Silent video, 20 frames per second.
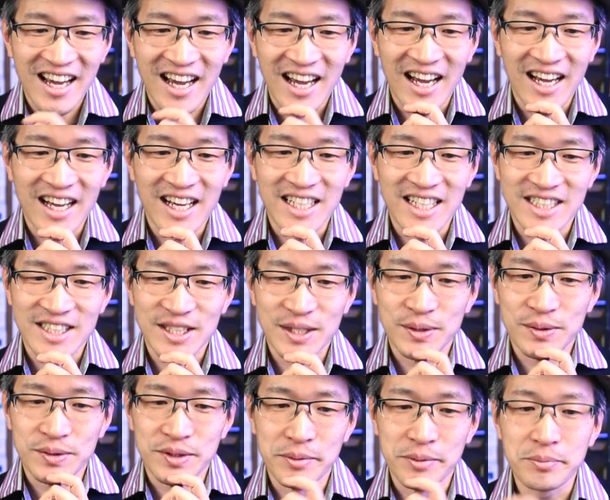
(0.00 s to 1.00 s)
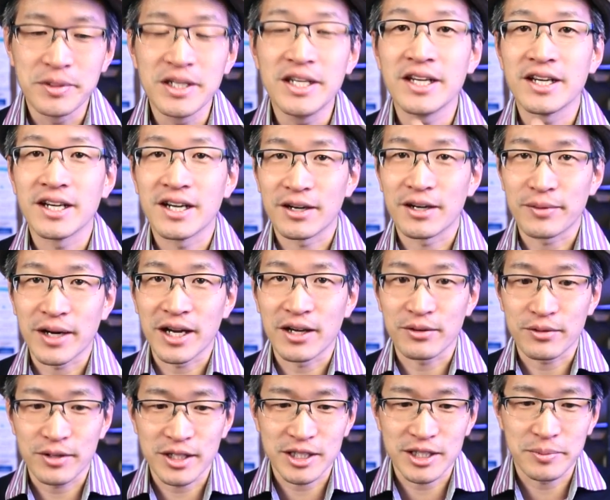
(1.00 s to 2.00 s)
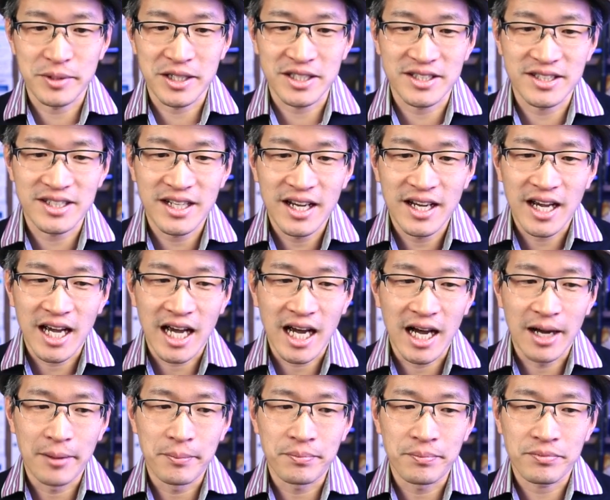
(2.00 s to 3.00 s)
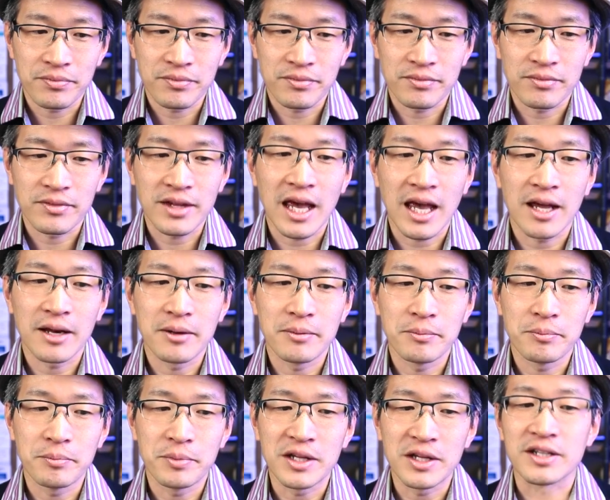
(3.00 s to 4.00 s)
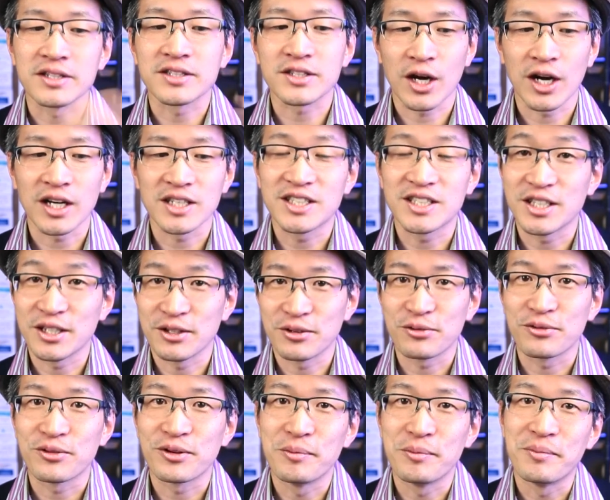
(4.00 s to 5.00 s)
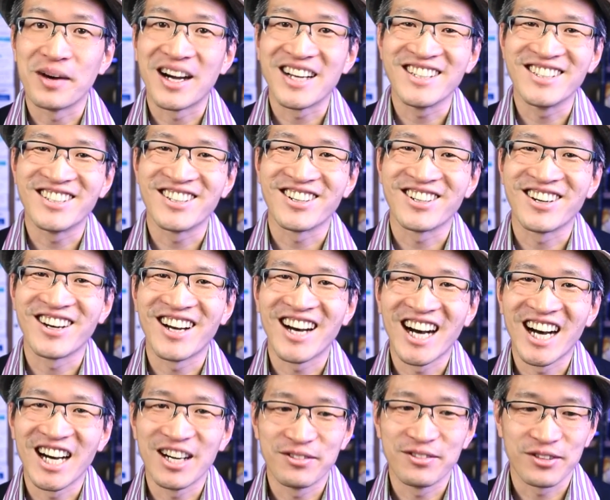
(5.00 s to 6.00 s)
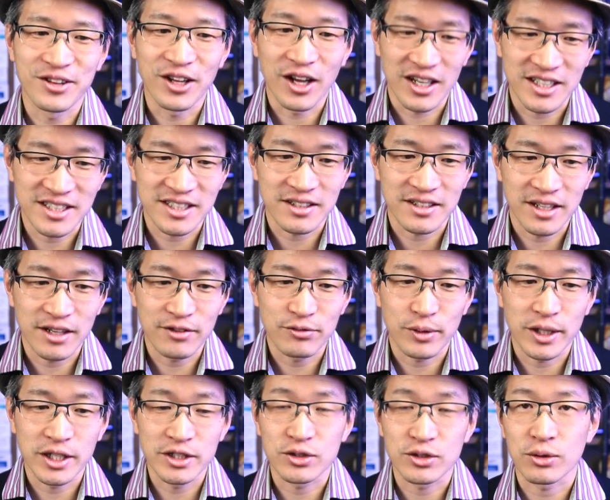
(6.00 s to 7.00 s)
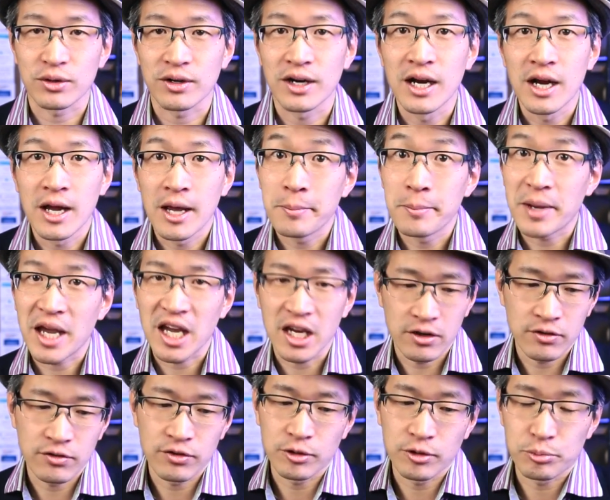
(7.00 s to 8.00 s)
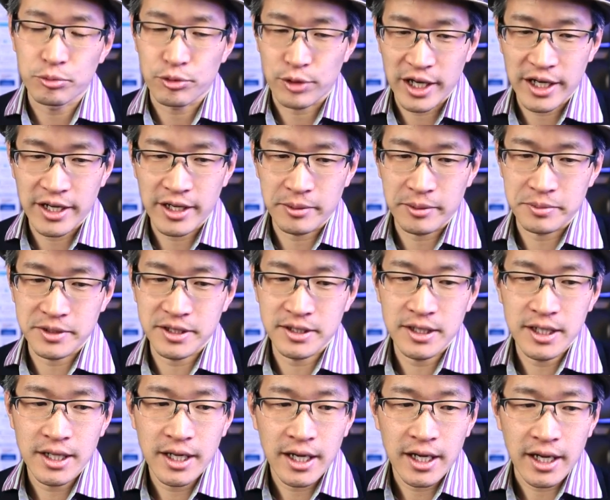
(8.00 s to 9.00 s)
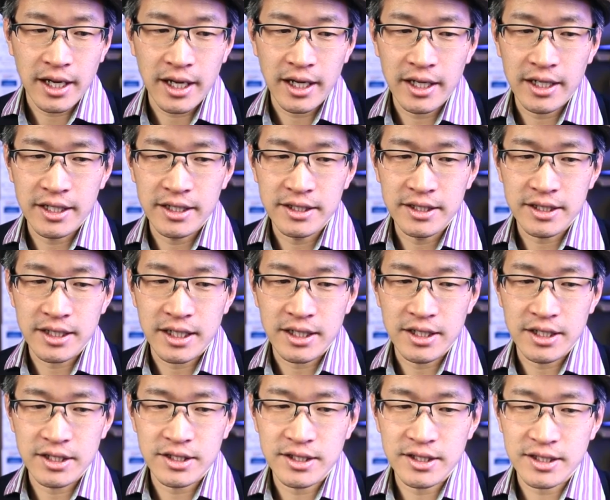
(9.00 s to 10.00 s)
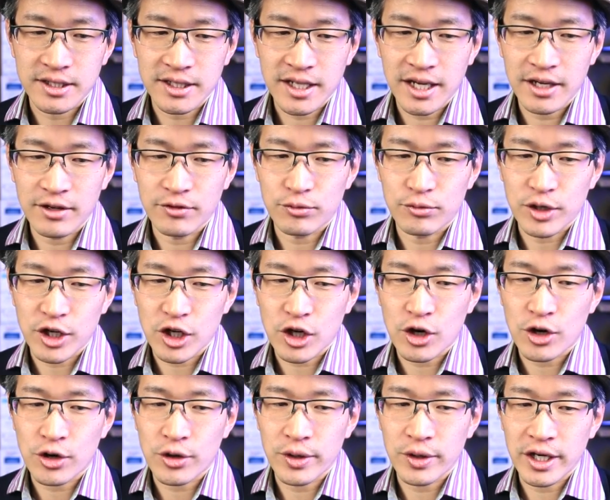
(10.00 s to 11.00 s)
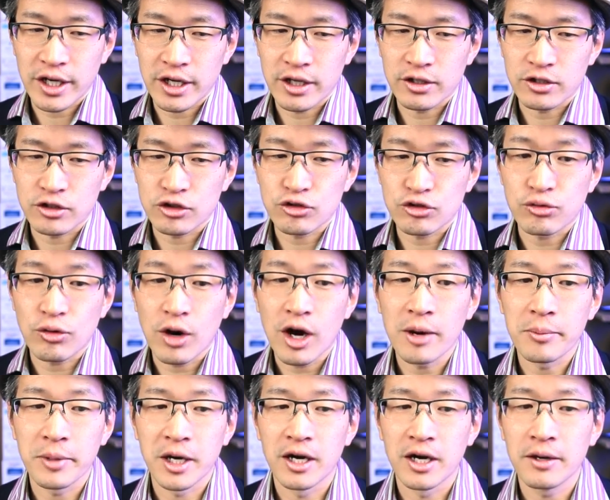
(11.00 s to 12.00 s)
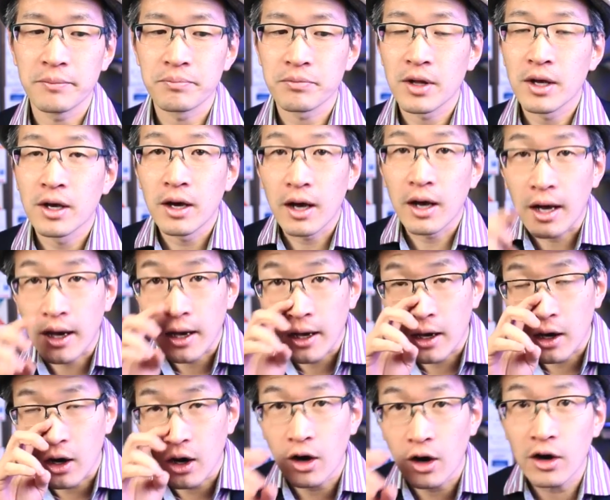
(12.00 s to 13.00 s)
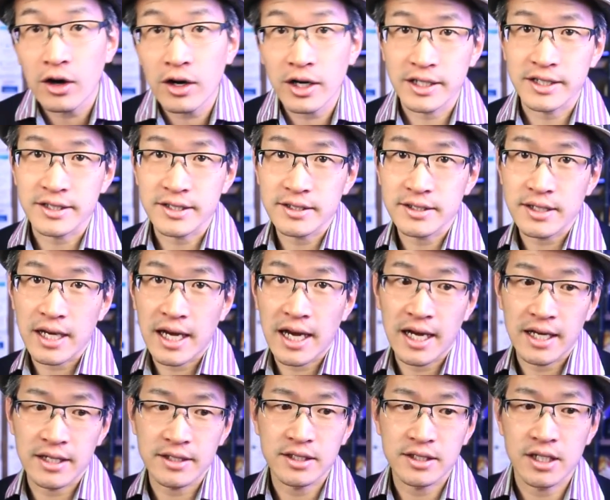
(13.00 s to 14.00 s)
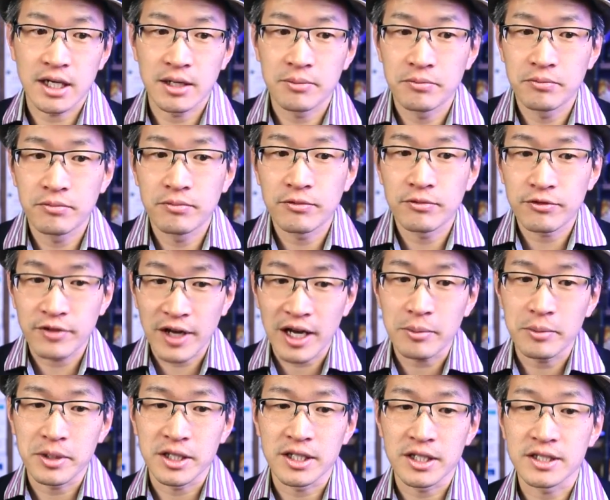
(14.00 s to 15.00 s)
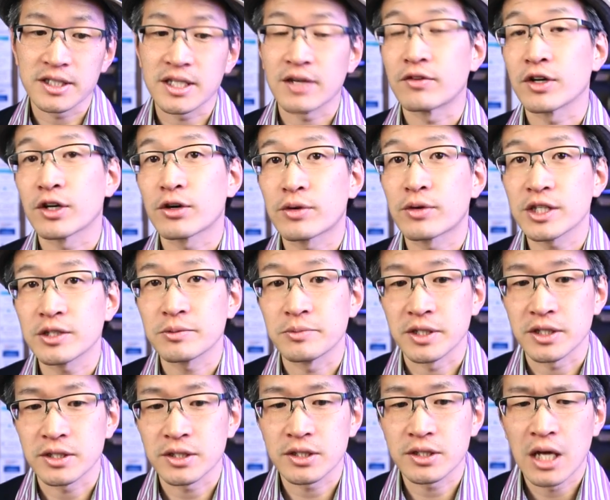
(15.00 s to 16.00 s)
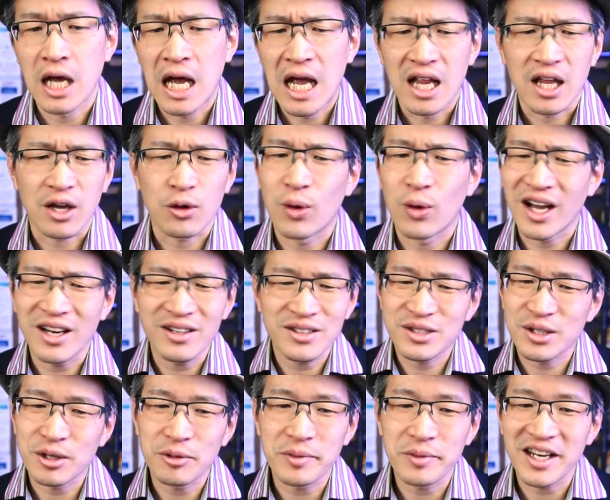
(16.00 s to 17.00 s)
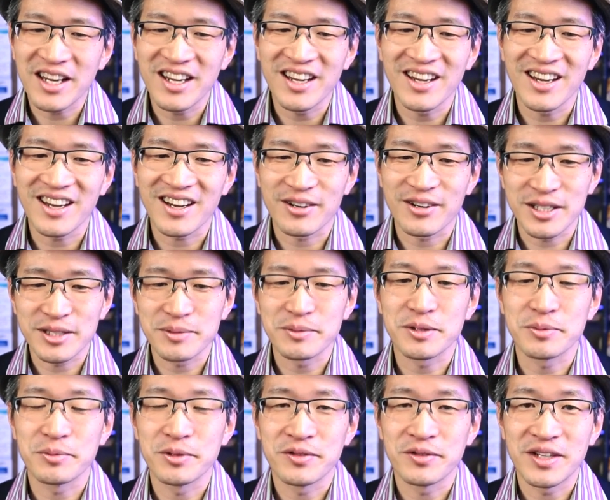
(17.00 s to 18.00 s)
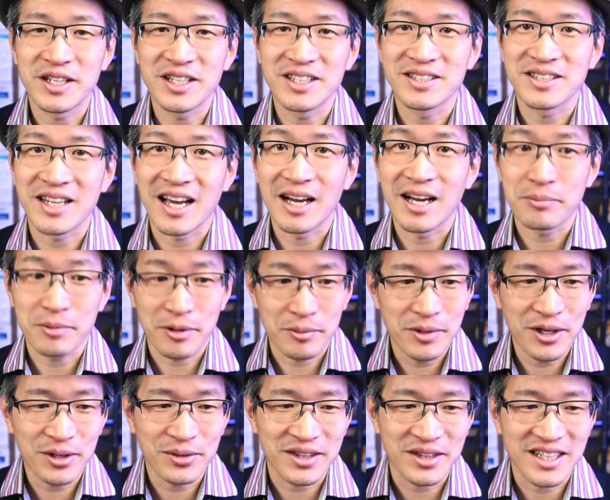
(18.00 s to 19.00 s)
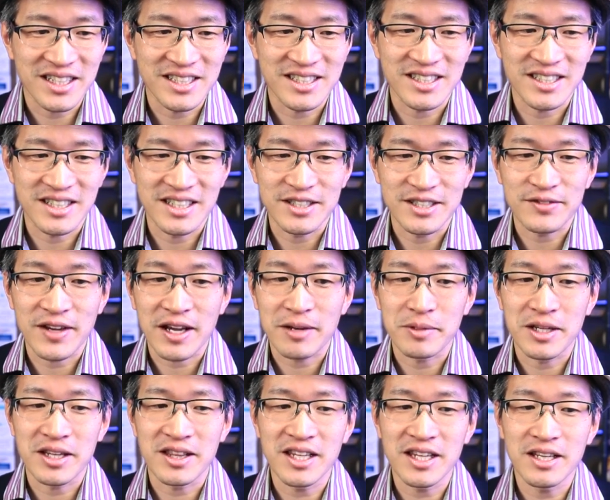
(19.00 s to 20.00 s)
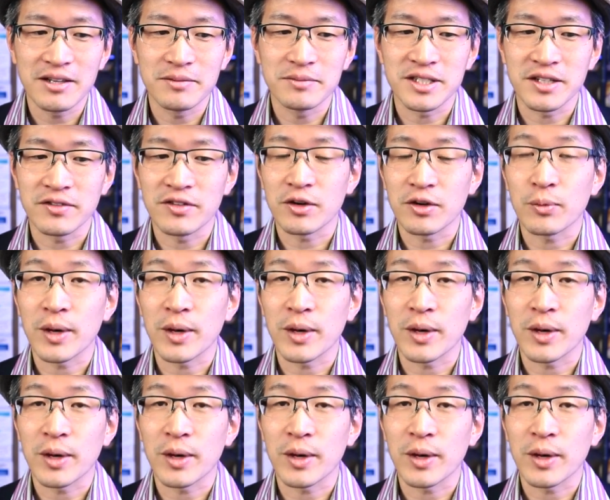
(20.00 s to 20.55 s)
Uh, so the media around Christmas um, can be this constant reminder of lost loved ones or painful breakups. And this kind of recurring trauma uh, haunts at some families every Christmas. Like, why do so many Christmas movies uh, promote this, these family themes, even